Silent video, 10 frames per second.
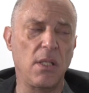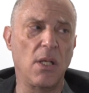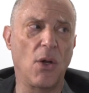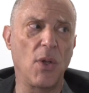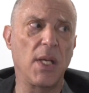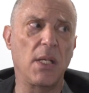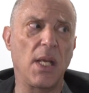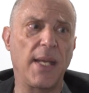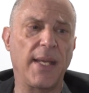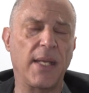You know,
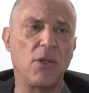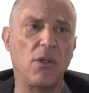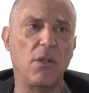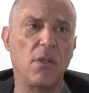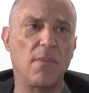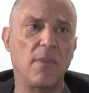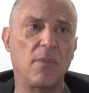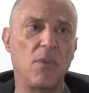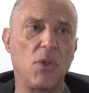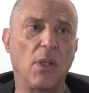and
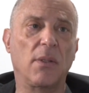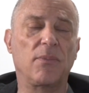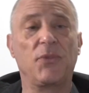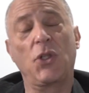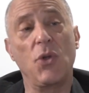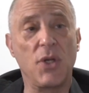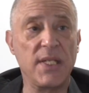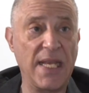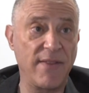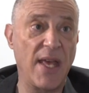so you can
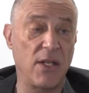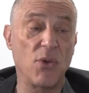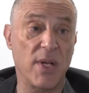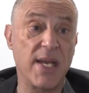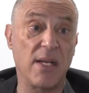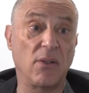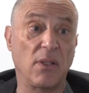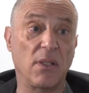take that into account.